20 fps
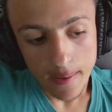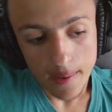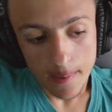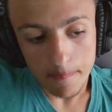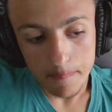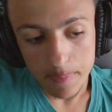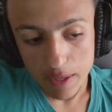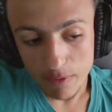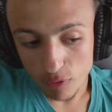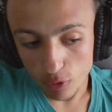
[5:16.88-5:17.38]

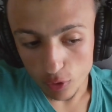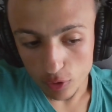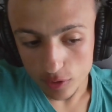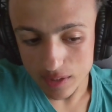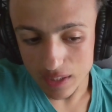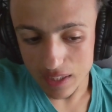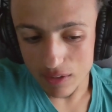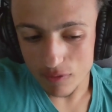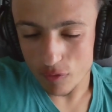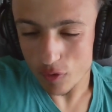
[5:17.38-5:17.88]

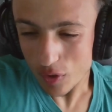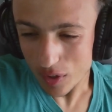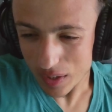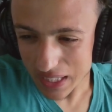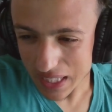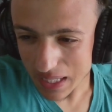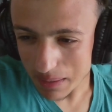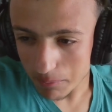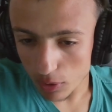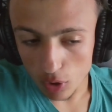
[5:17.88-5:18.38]
P14 for
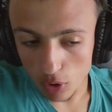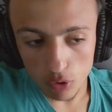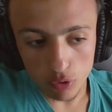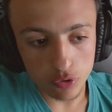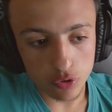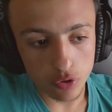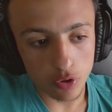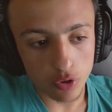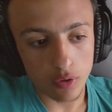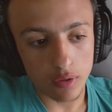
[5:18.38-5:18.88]
Liam
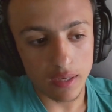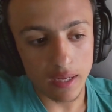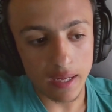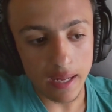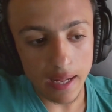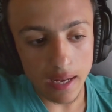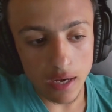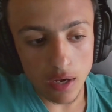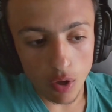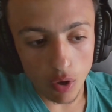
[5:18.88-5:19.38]
Lawson.
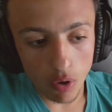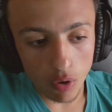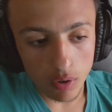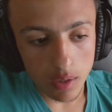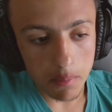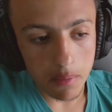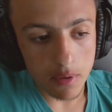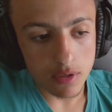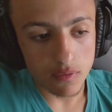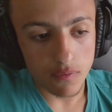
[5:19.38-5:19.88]

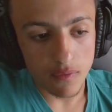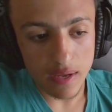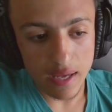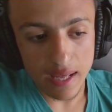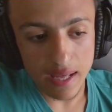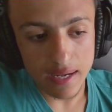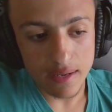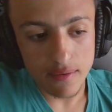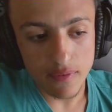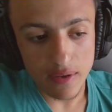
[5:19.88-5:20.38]
Anonymous.
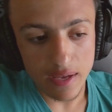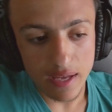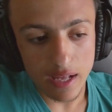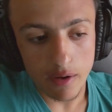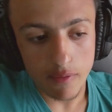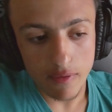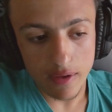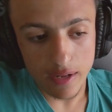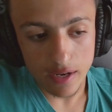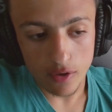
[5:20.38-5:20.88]
Very, very,
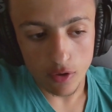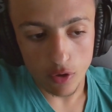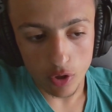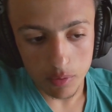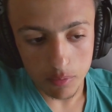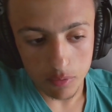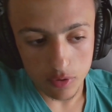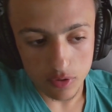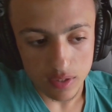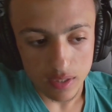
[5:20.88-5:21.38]
very
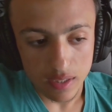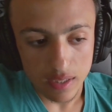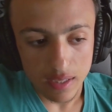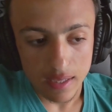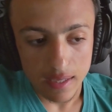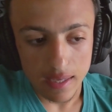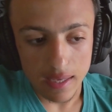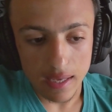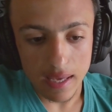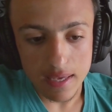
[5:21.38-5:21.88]
anonymous.
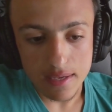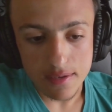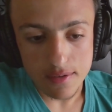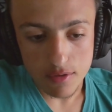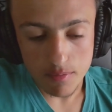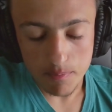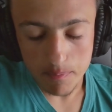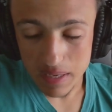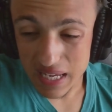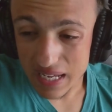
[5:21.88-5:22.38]
He
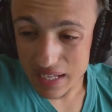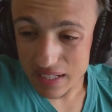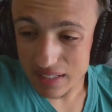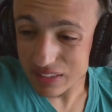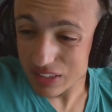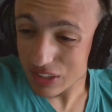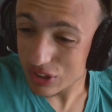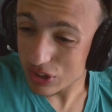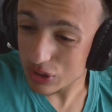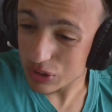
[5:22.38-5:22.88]
is being
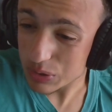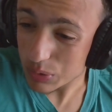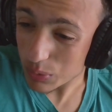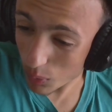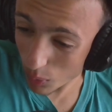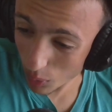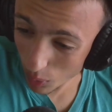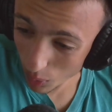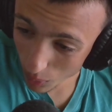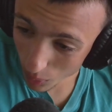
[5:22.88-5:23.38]

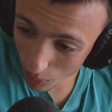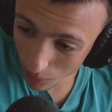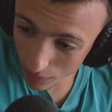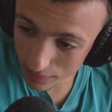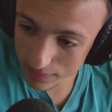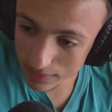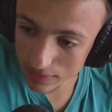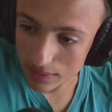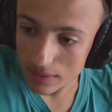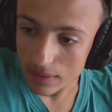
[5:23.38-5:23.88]

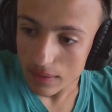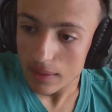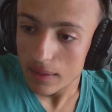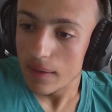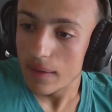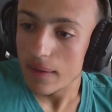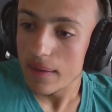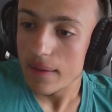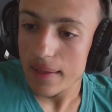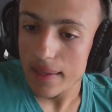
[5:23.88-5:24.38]
destroyed.
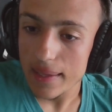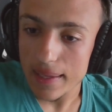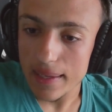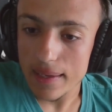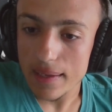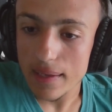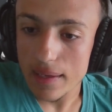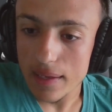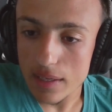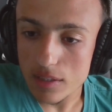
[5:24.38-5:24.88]

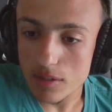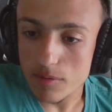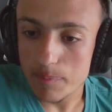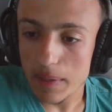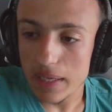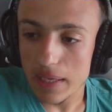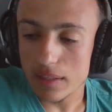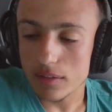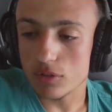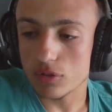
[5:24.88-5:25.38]
He is
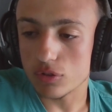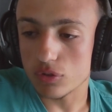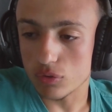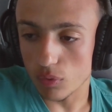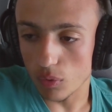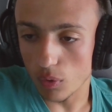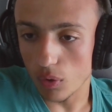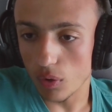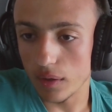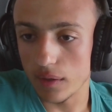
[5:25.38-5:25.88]
being
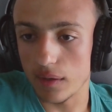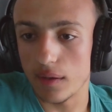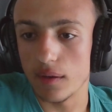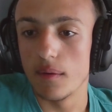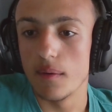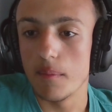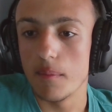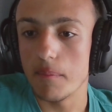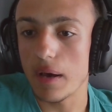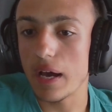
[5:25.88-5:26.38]
destroyed
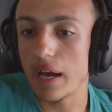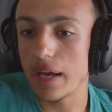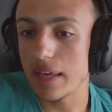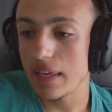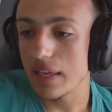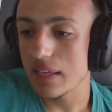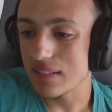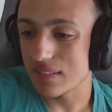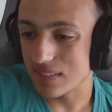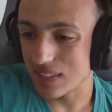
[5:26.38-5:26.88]
by
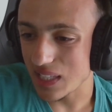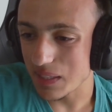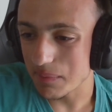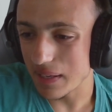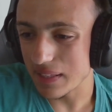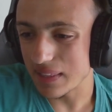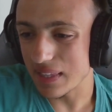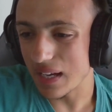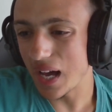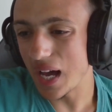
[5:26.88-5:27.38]
his
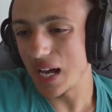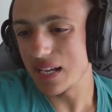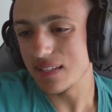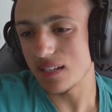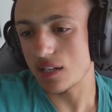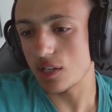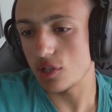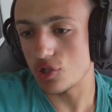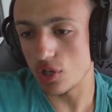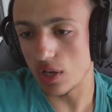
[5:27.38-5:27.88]
teammate
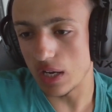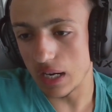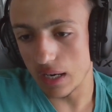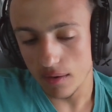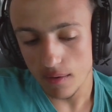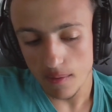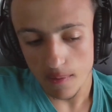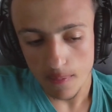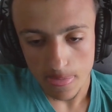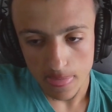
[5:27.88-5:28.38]
Isaac
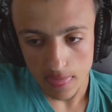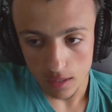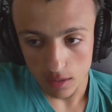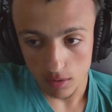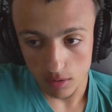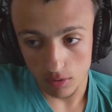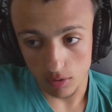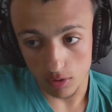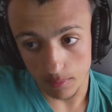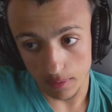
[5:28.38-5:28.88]
Ajar.
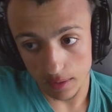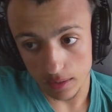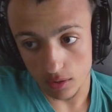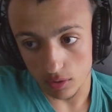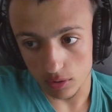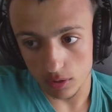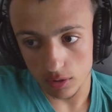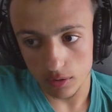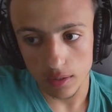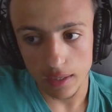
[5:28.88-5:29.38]
Oh my
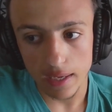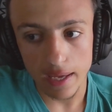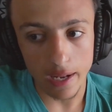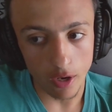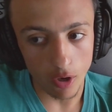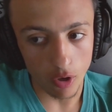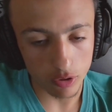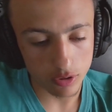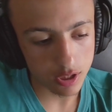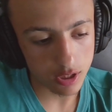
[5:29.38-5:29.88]
god. A
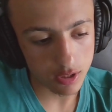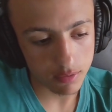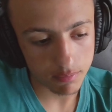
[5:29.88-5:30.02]
lot.